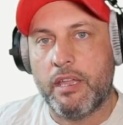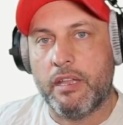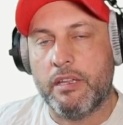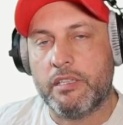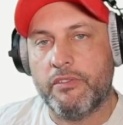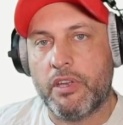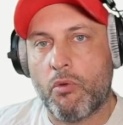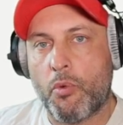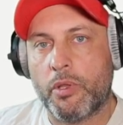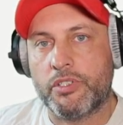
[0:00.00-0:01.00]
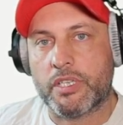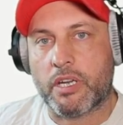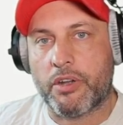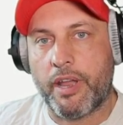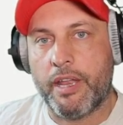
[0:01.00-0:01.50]
In this video we will just
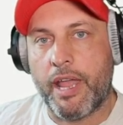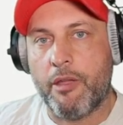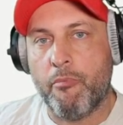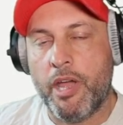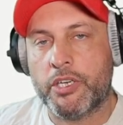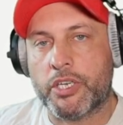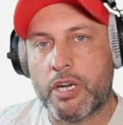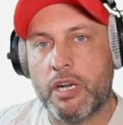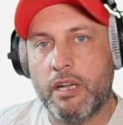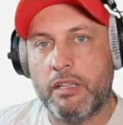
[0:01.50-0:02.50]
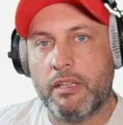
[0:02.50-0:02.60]
create a measure